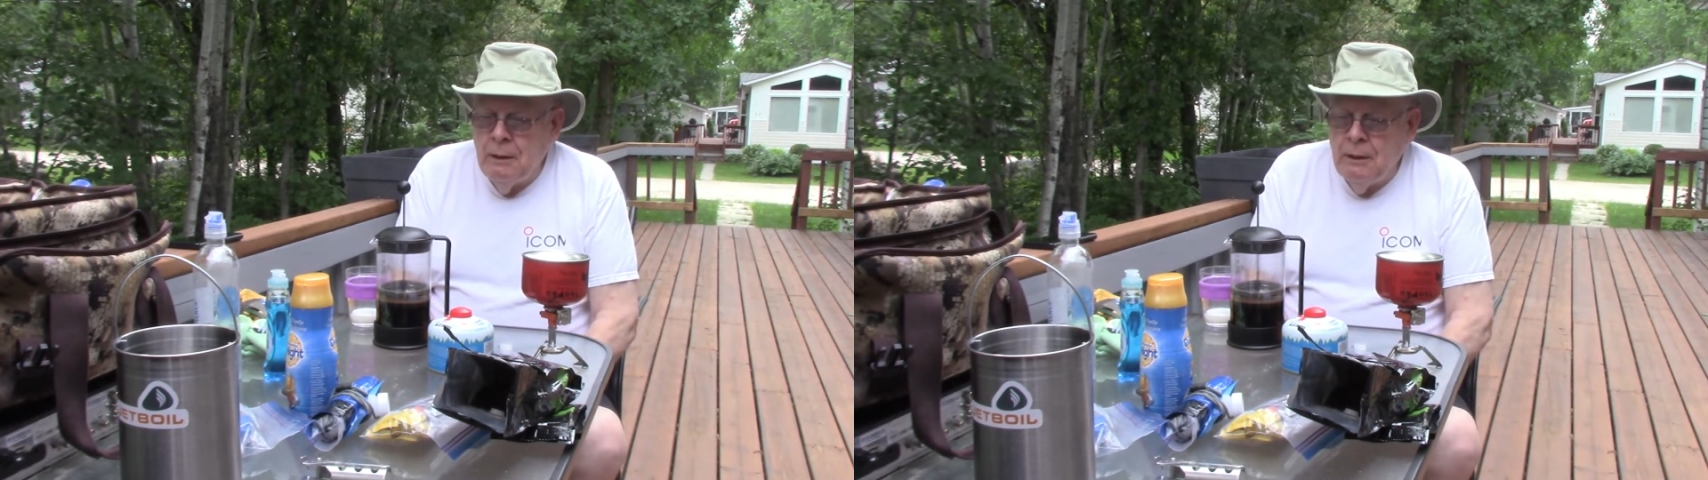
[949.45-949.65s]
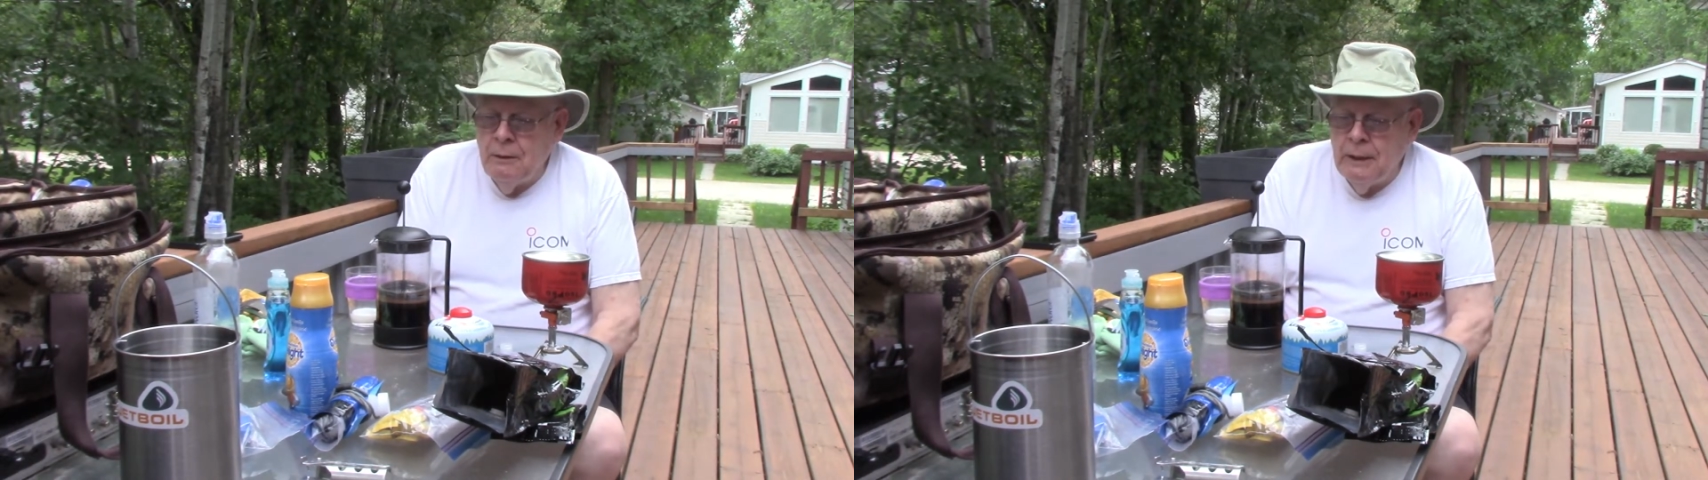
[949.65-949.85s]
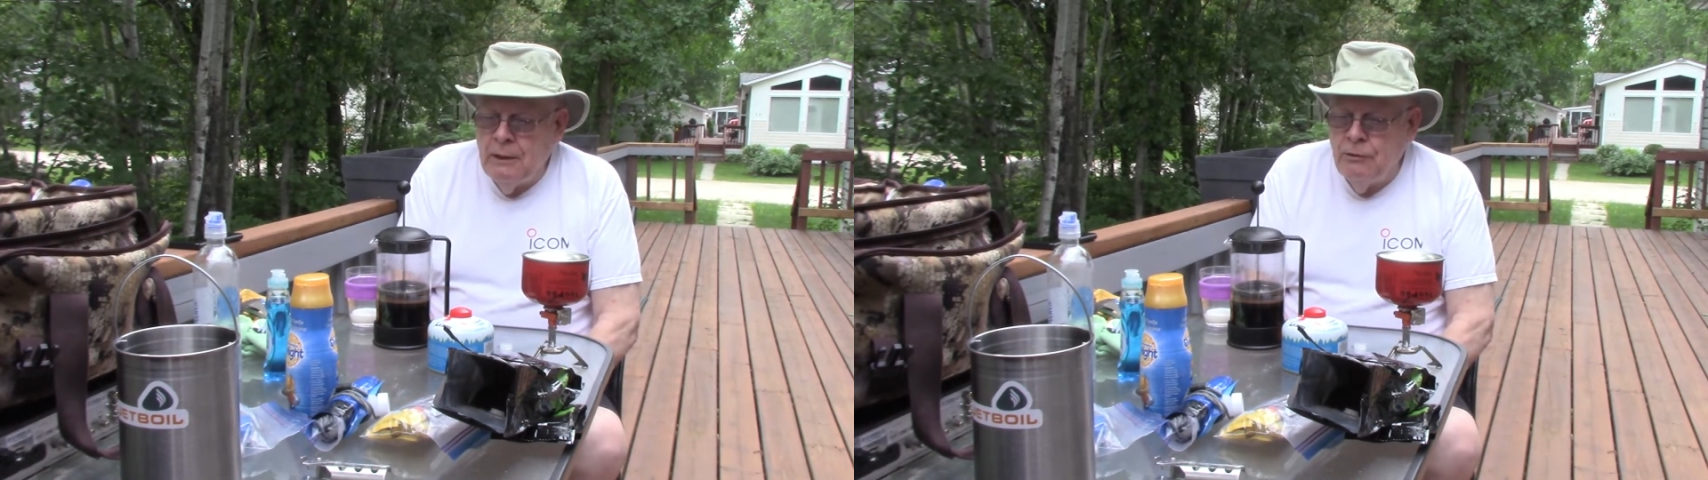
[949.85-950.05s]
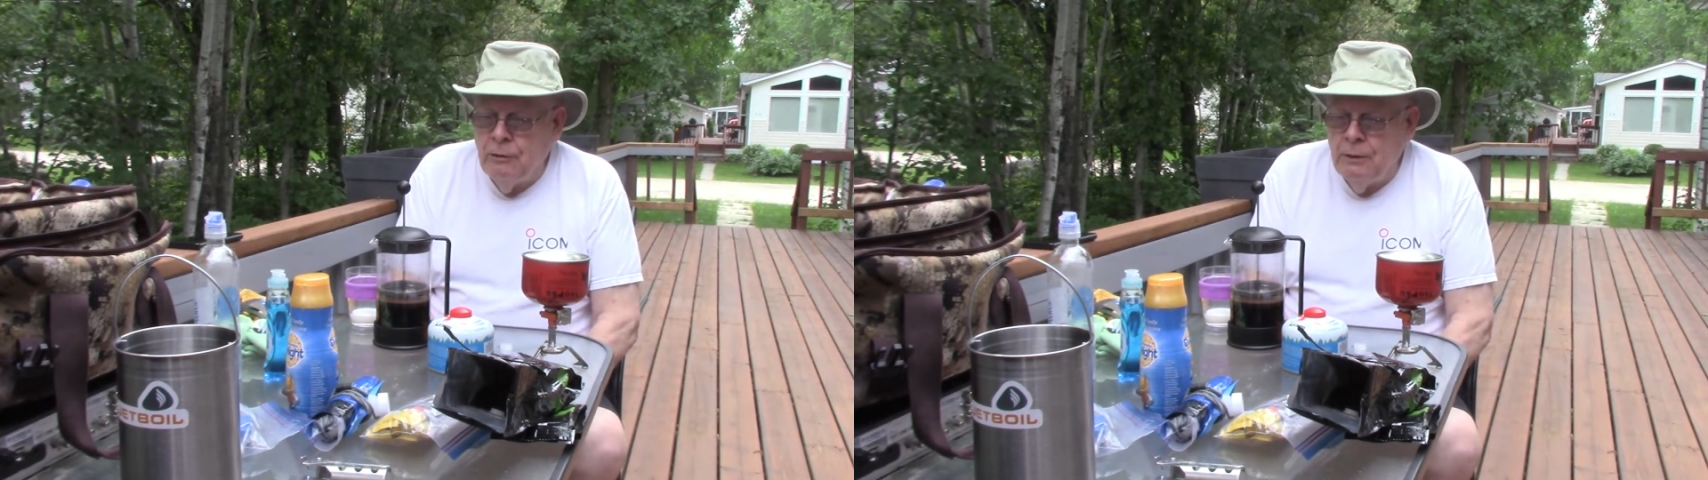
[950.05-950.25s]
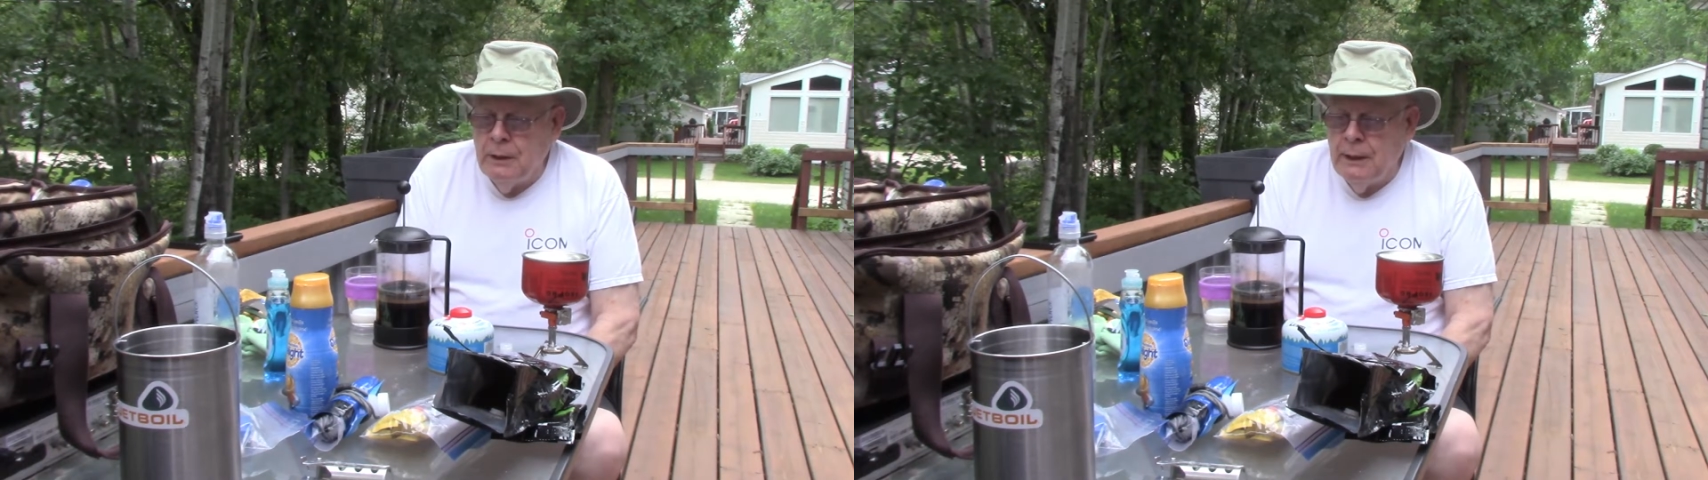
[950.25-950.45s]

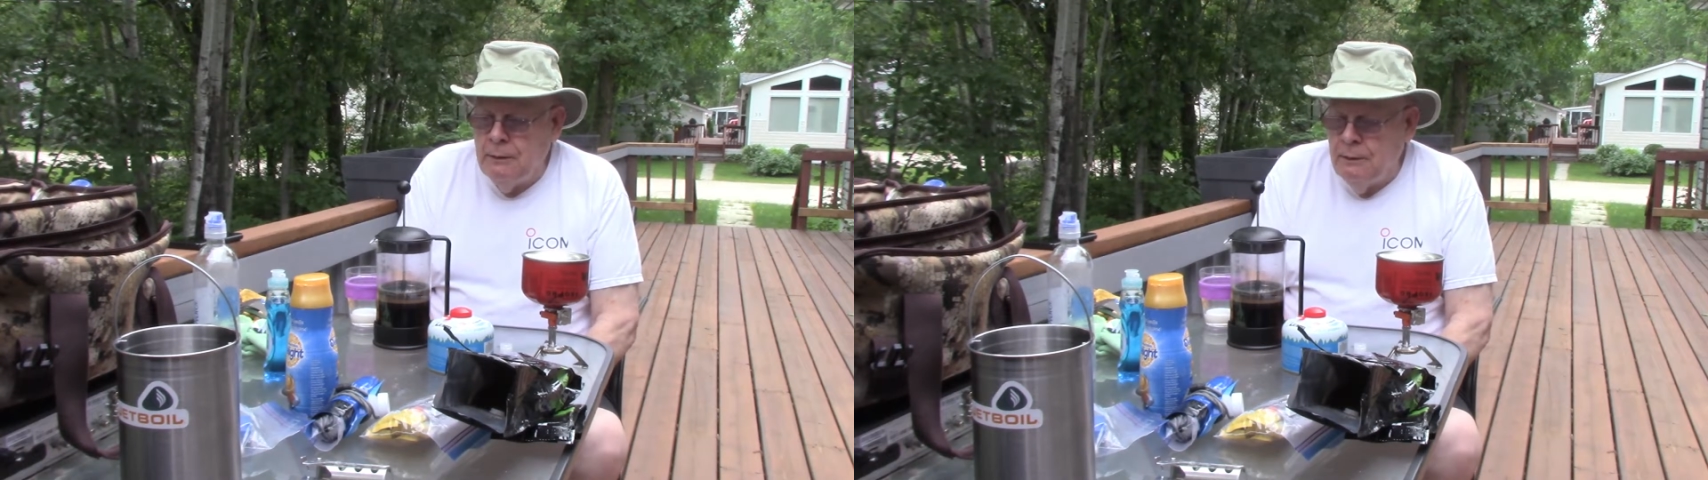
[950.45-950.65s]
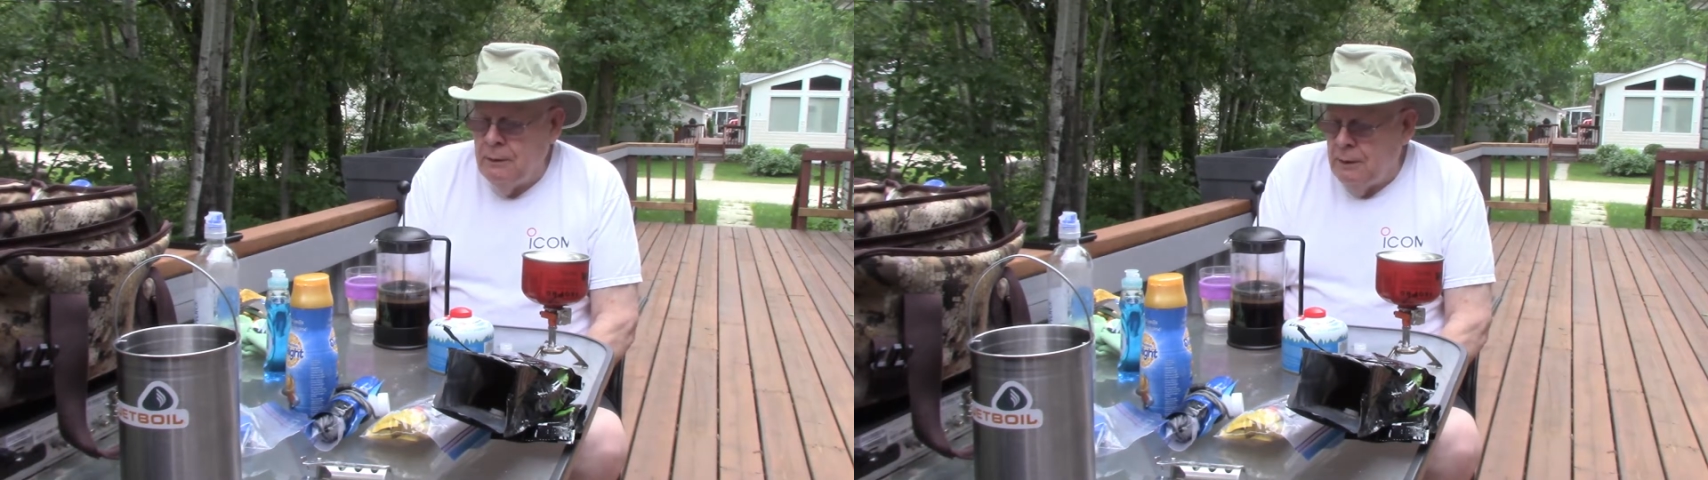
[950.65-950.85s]
International Delight,